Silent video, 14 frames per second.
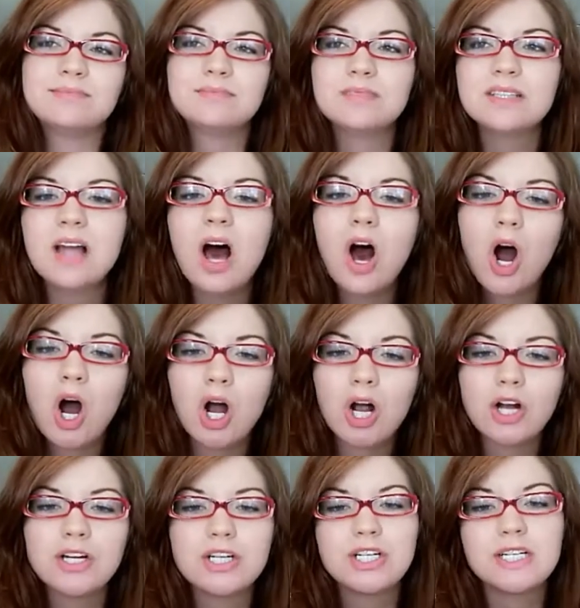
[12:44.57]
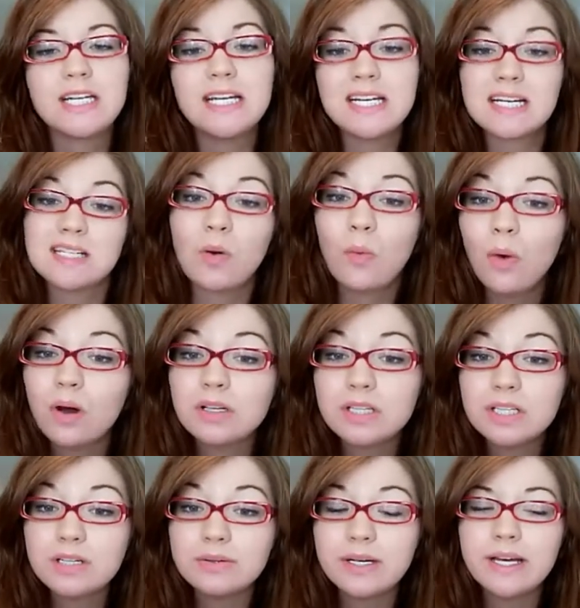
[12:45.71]
it's not hard, it's just he doesn't want to
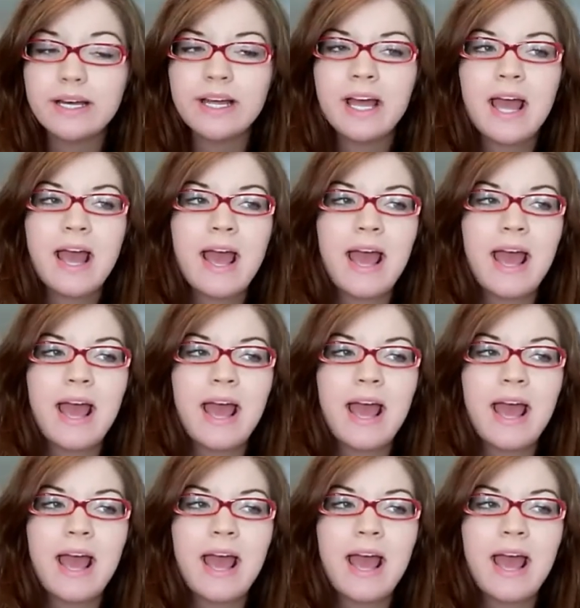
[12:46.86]
do it,